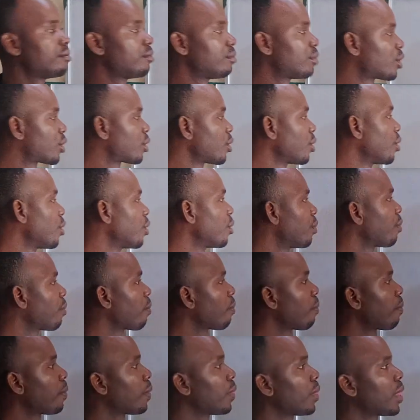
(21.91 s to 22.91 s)
So
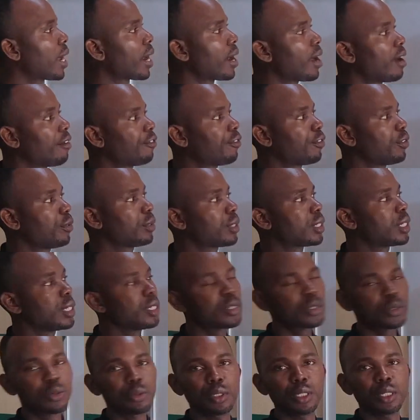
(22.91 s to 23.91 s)
there are a few
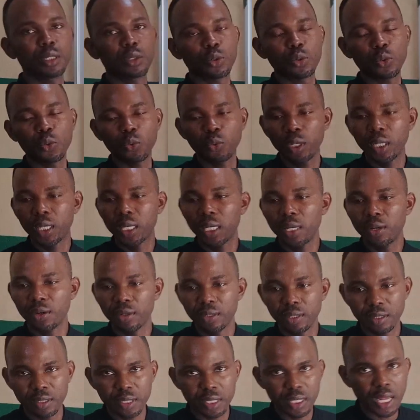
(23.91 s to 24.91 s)
things you need to quickly
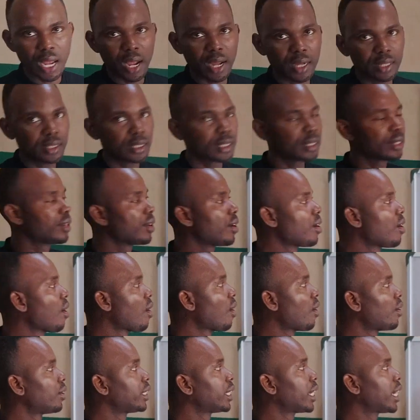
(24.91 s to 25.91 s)
understand
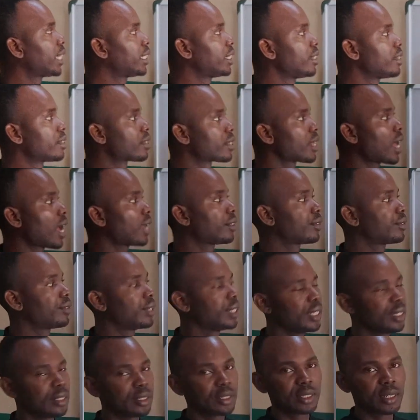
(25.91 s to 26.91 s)
under the SAT
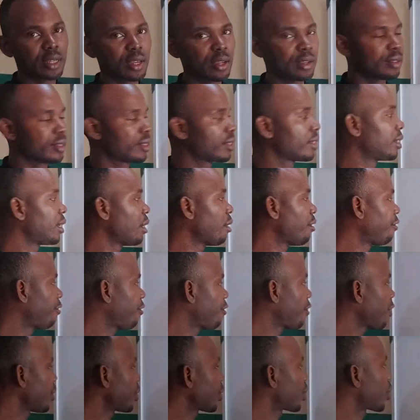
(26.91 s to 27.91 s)
reading test. The
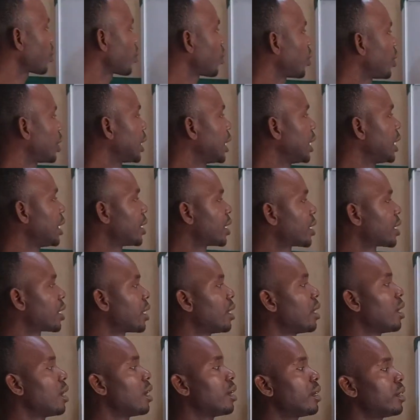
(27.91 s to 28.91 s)
first one is
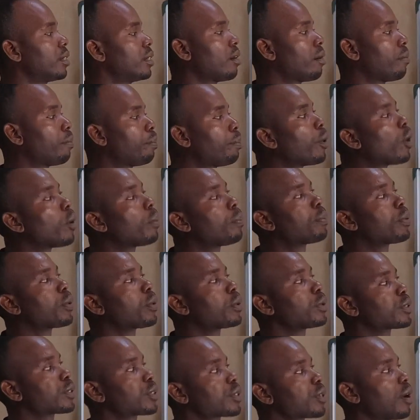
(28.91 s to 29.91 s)
the
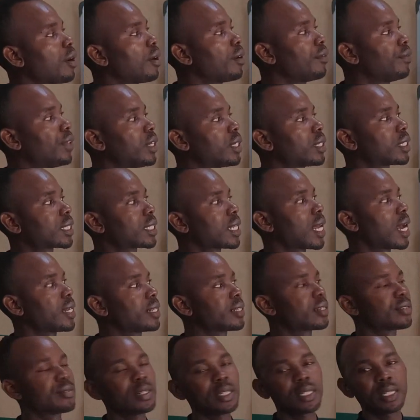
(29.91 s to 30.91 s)
purpose of the
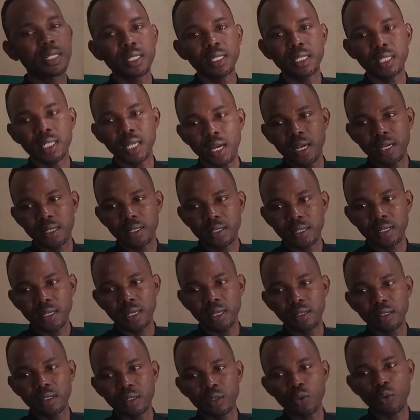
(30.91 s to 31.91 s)
SAT reading test
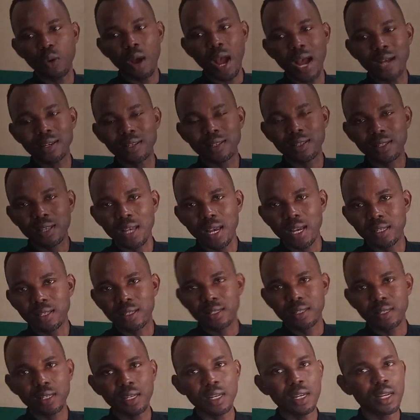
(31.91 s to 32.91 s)
is to
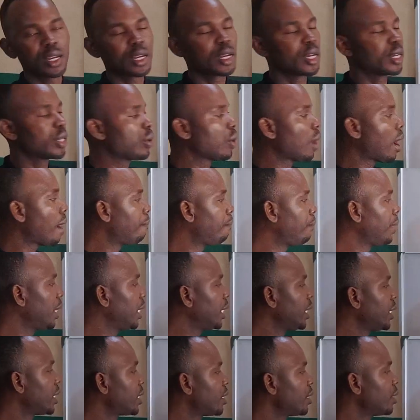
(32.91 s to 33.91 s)
assess your
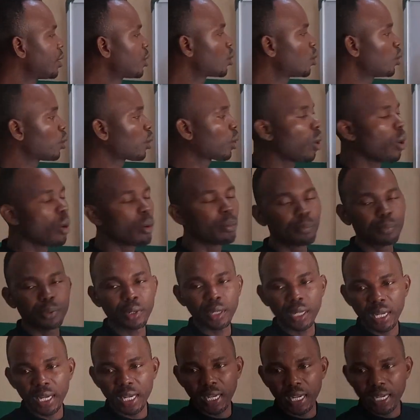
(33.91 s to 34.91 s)
ability to
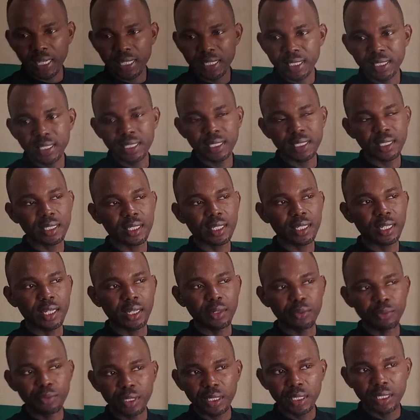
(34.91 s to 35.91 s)
comprehend a
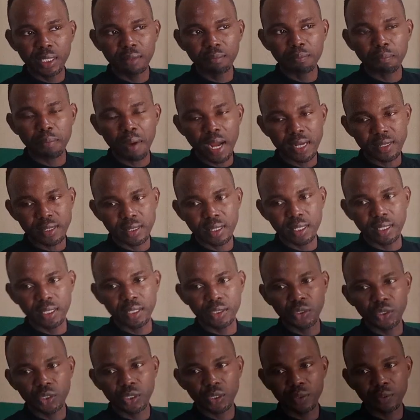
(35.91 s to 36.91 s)
reading
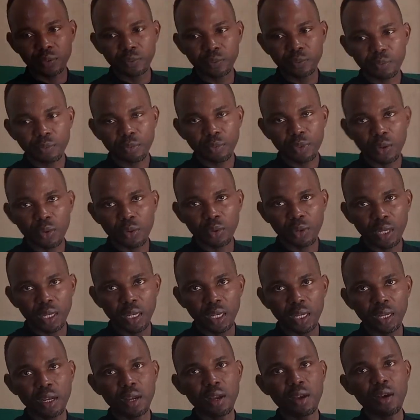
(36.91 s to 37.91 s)
passage,
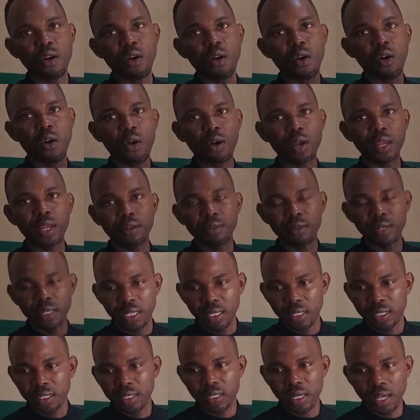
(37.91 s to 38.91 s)
okay, or a
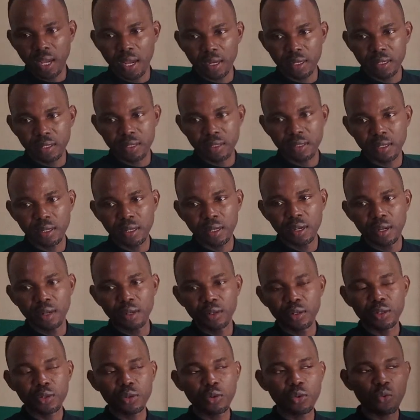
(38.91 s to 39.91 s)
reading text.
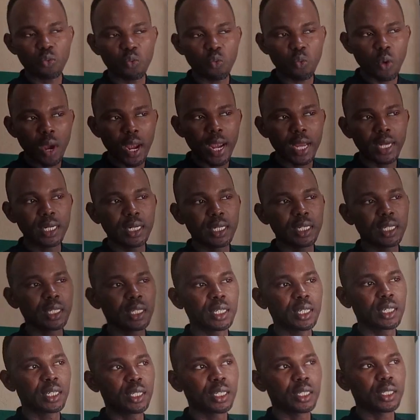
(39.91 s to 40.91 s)
So when
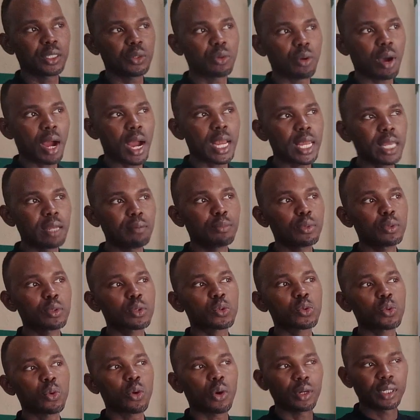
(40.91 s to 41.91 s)
you are able
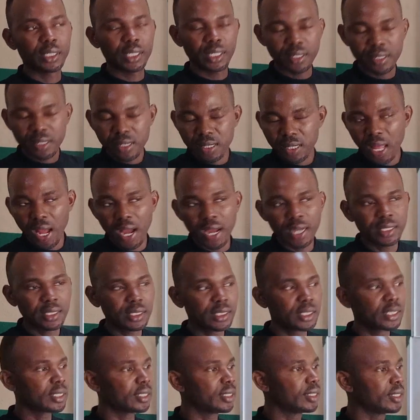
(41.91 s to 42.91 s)
to
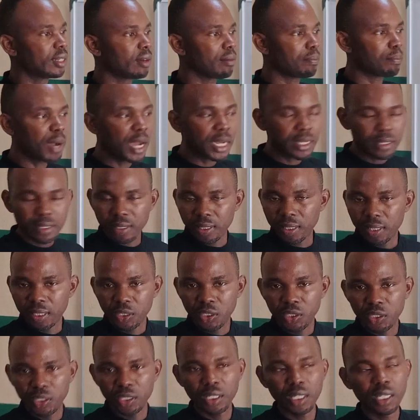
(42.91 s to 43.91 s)
understand the
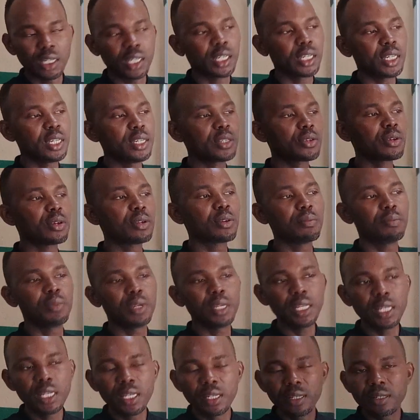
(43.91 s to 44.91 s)
passage, it's going to
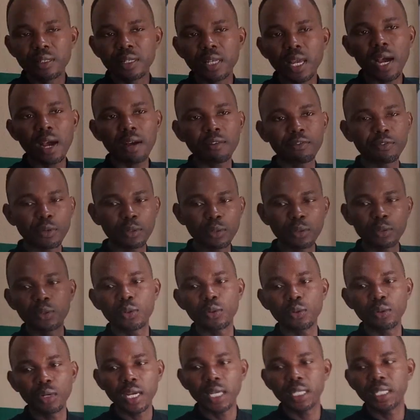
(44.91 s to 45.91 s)
be easier for you
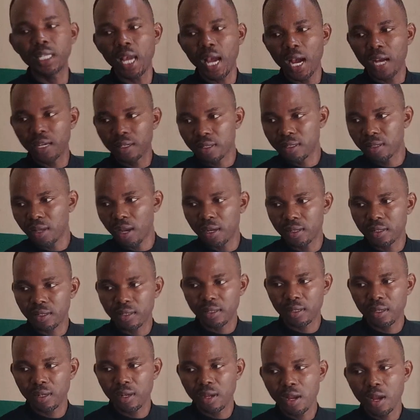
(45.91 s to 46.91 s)
to get the
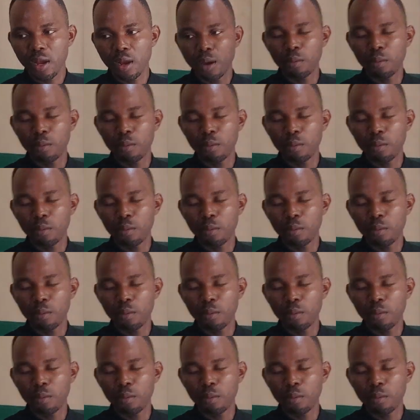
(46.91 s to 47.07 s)
answers.